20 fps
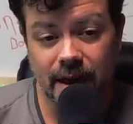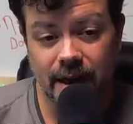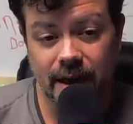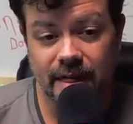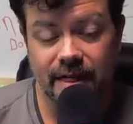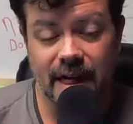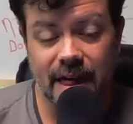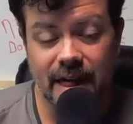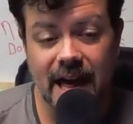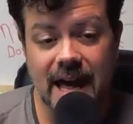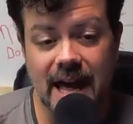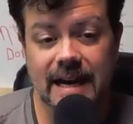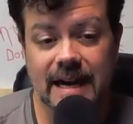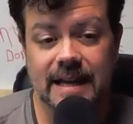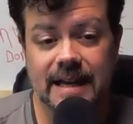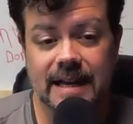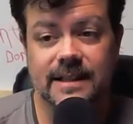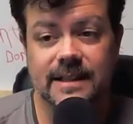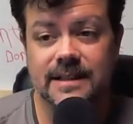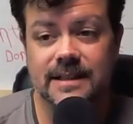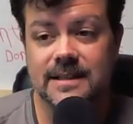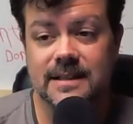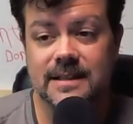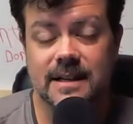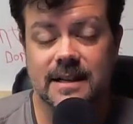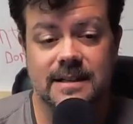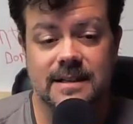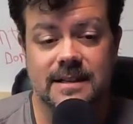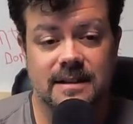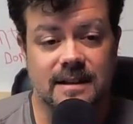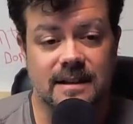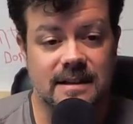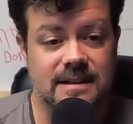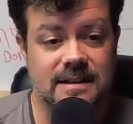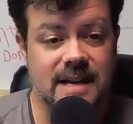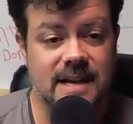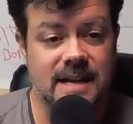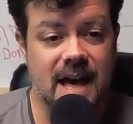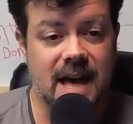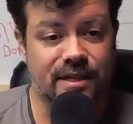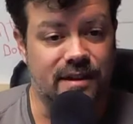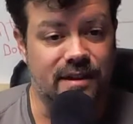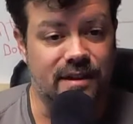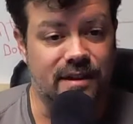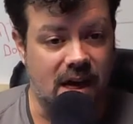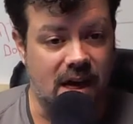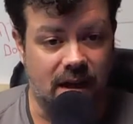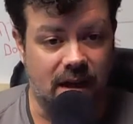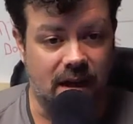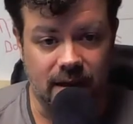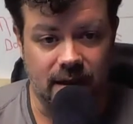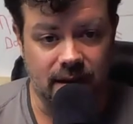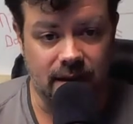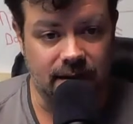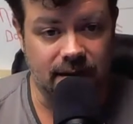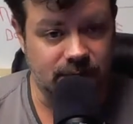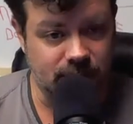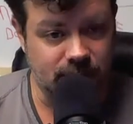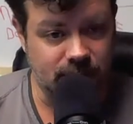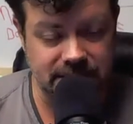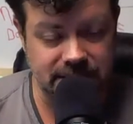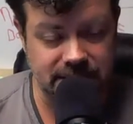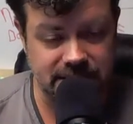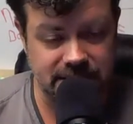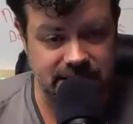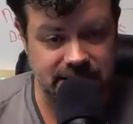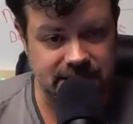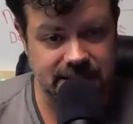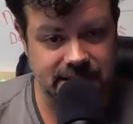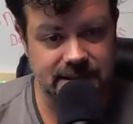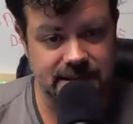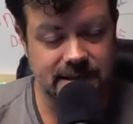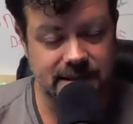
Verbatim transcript: that is, it's the death knell of a business.